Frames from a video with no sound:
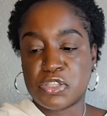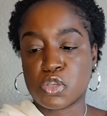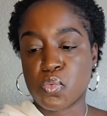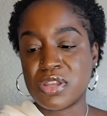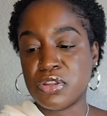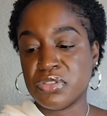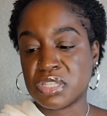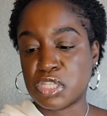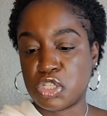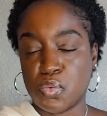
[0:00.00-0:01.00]
Surrender the
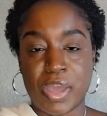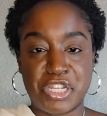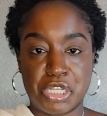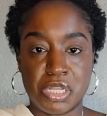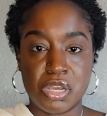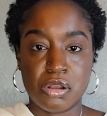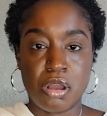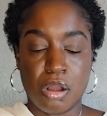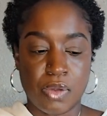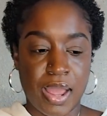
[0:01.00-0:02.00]
situation here,
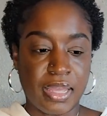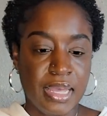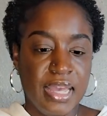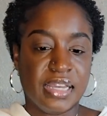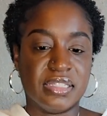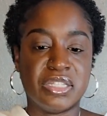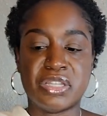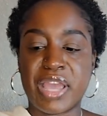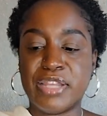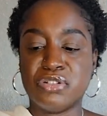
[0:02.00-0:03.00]
all right? Because there's
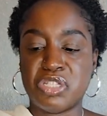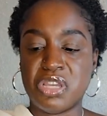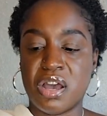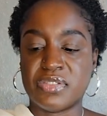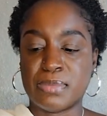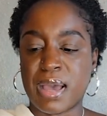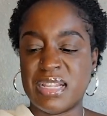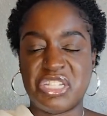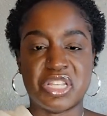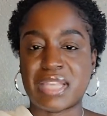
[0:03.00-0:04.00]
the energy of
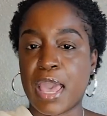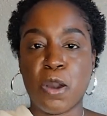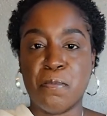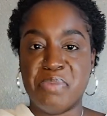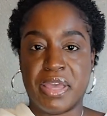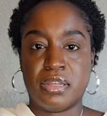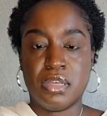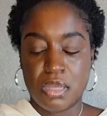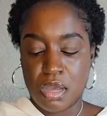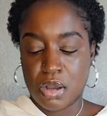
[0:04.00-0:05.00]
somebody just hell-bent,
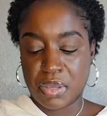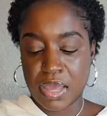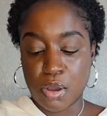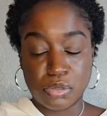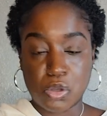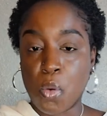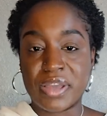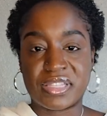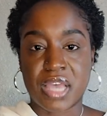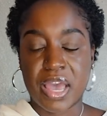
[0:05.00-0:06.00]
okay, on
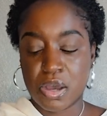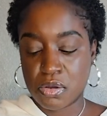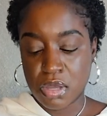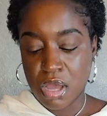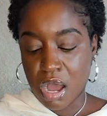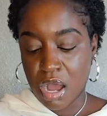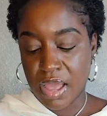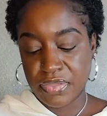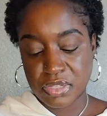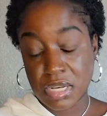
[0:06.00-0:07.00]
going to hell.
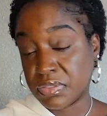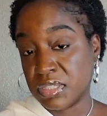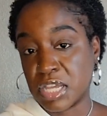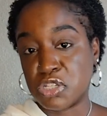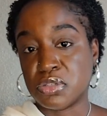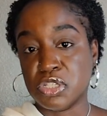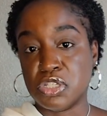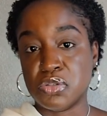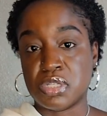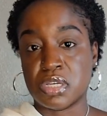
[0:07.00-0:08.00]
And there's nothing that you can
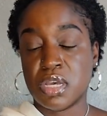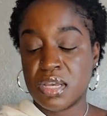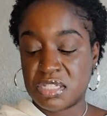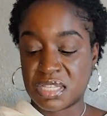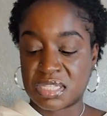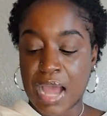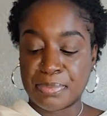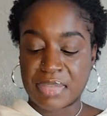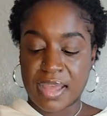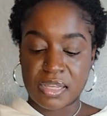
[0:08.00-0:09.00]
do to
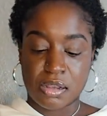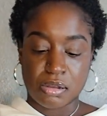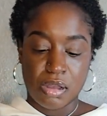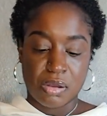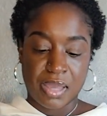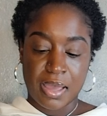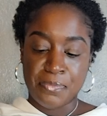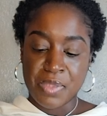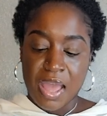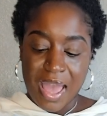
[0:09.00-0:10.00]
stop that here,
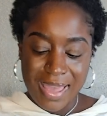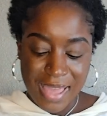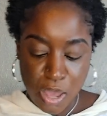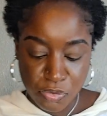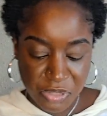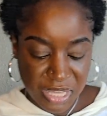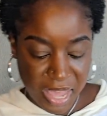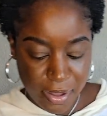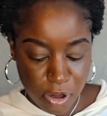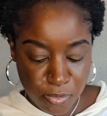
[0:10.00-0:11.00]
okay? A
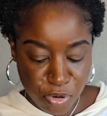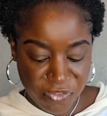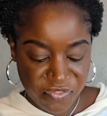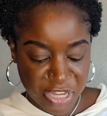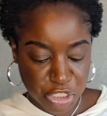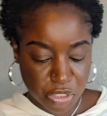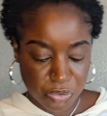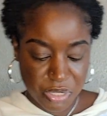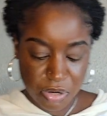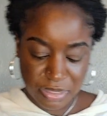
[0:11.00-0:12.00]
healthcare
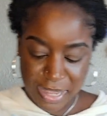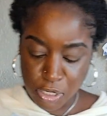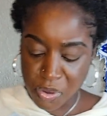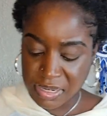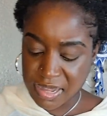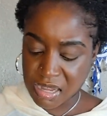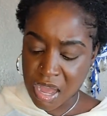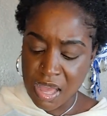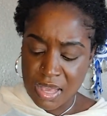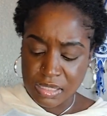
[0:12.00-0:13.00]
professional here. Let go and let
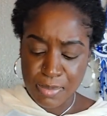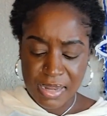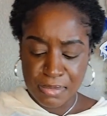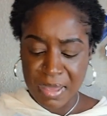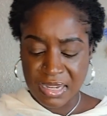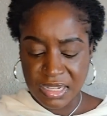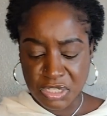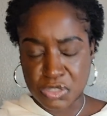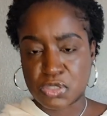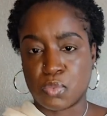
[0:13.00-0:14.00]
God. Somebody may need
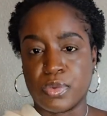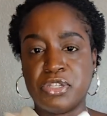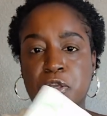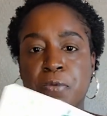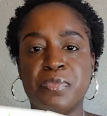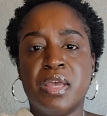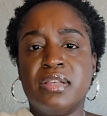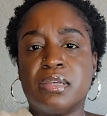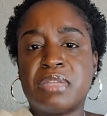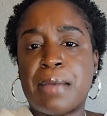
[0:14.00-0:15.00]
to surrender
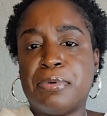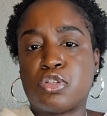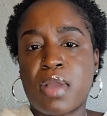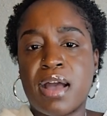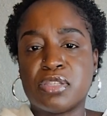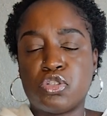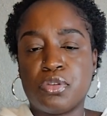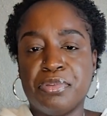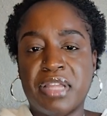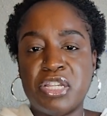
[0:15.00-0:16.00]
some type of trials and
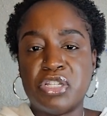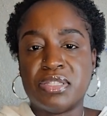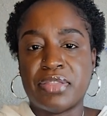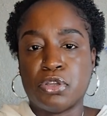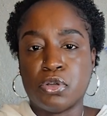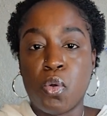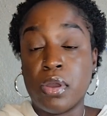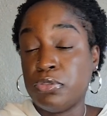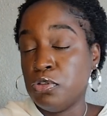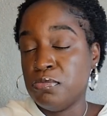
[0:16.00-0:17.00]
tribulations that they're
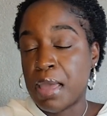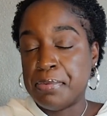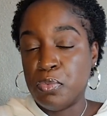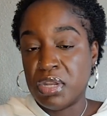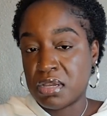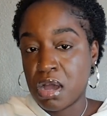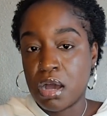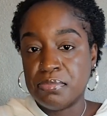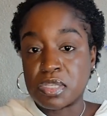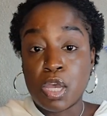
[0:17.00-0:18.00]
going through, maybe when it
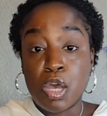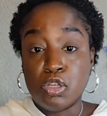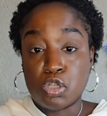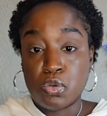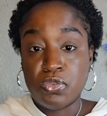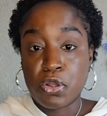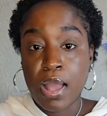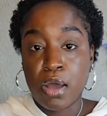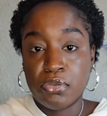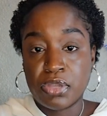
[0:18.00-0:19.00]
comes to their
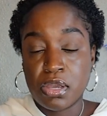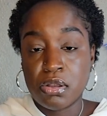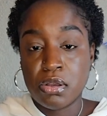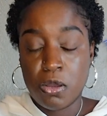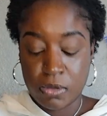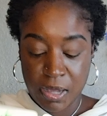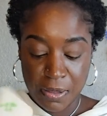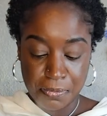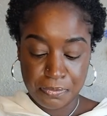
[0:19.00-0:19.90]
health here, okay?